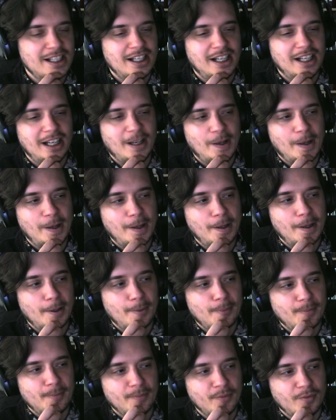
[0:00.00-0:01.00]

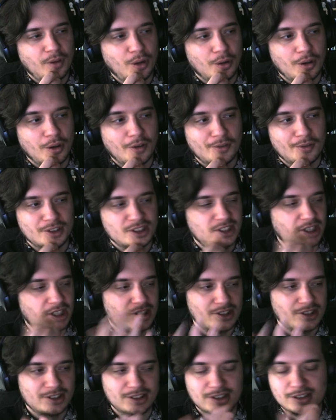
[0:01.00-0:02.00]
follow
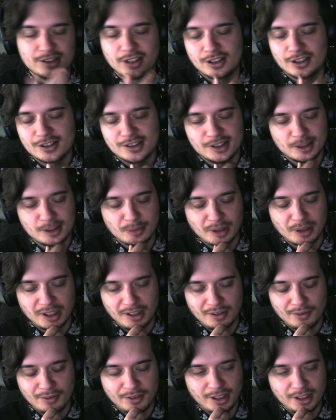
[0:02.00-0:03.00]
conversations, discussions about
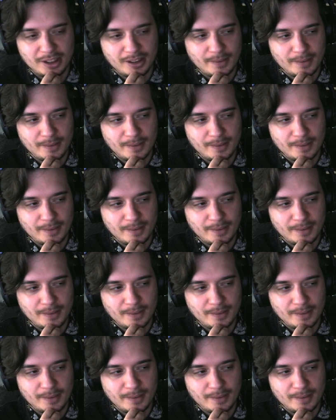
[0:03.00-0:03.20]
anything.